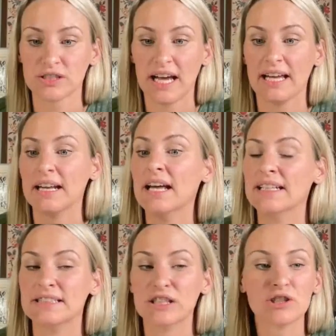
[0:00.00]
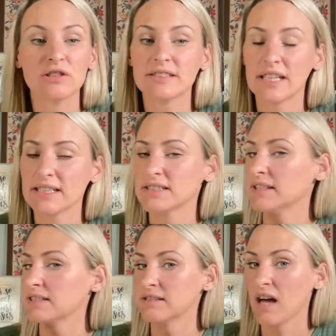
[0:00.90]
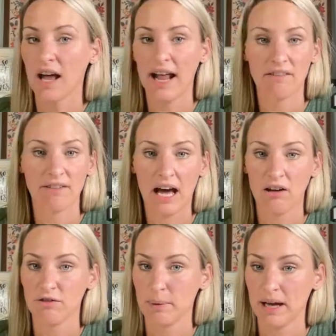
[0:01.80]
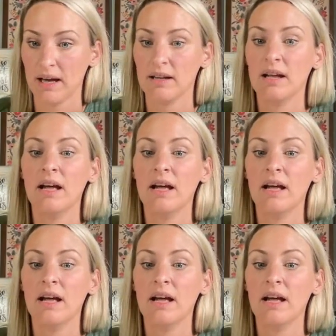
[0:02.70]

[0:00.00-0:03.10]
saying. Digital Dust does not have alphabet.